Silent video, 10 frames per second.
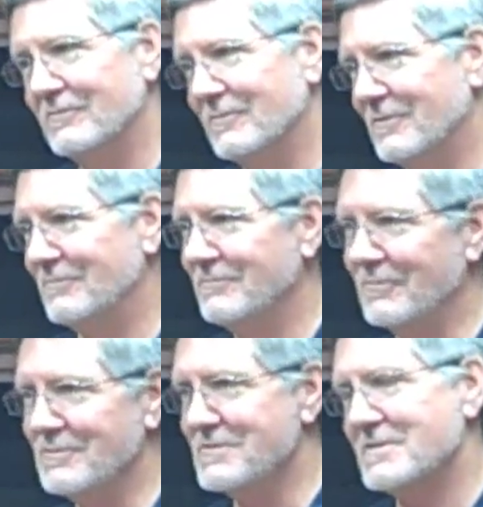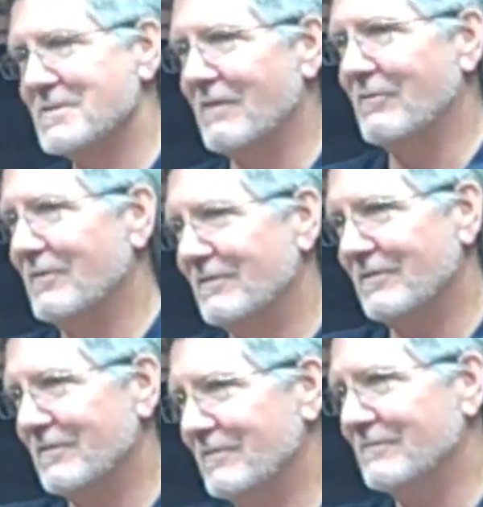We're 7
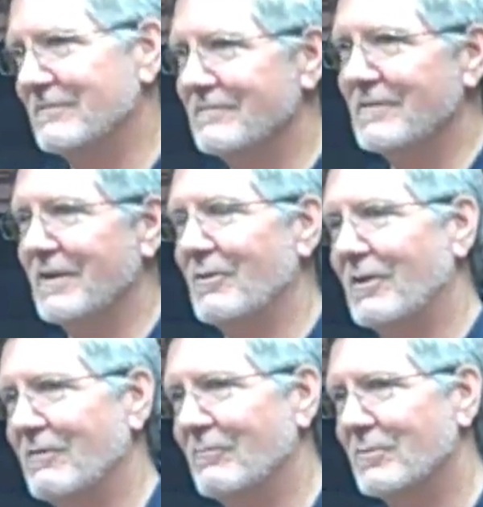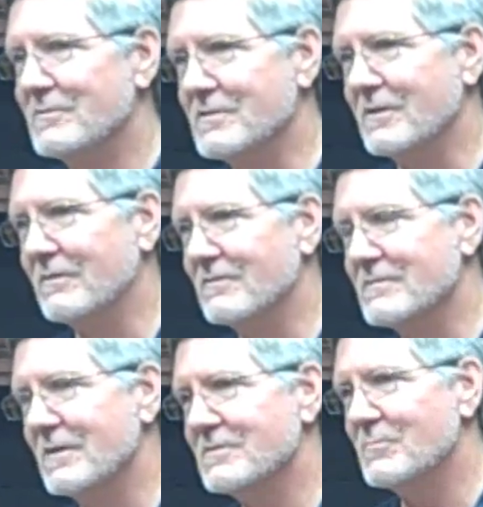to 10 or 11% of the
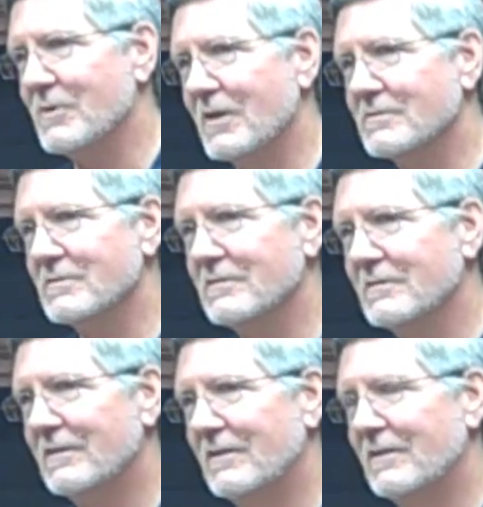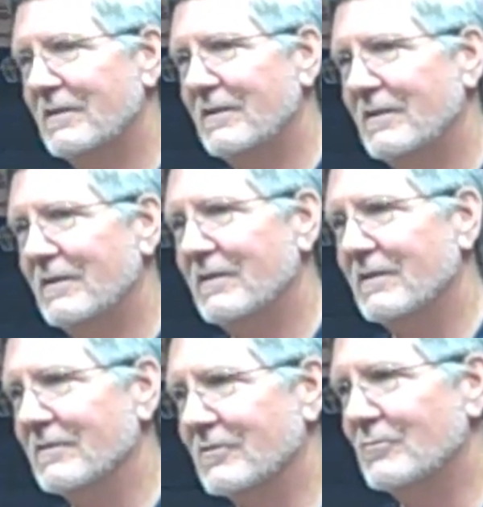state's production.
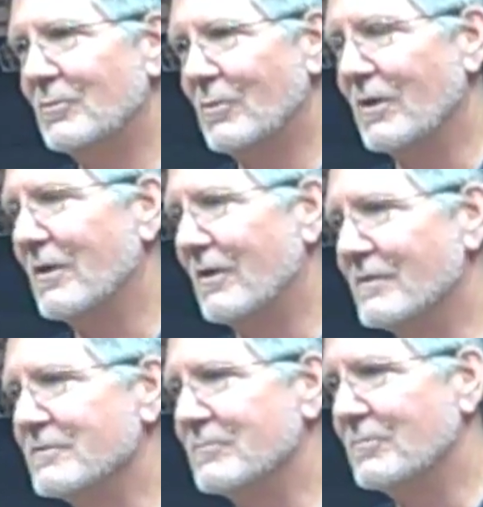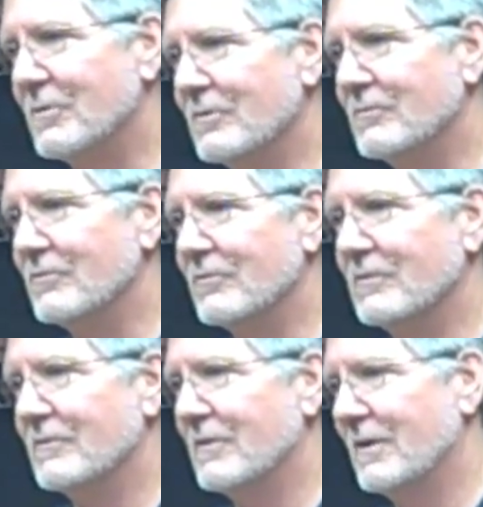So we're one of the larger producers in
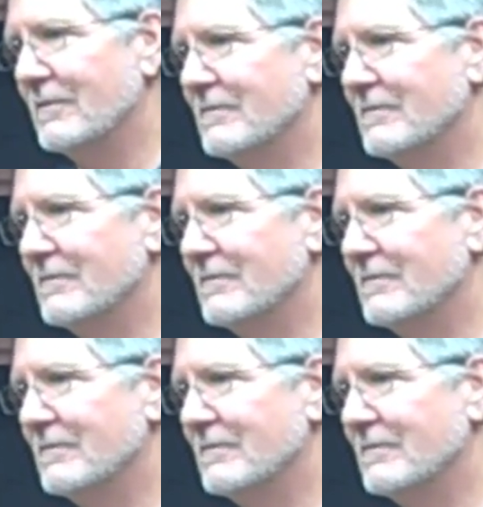the state.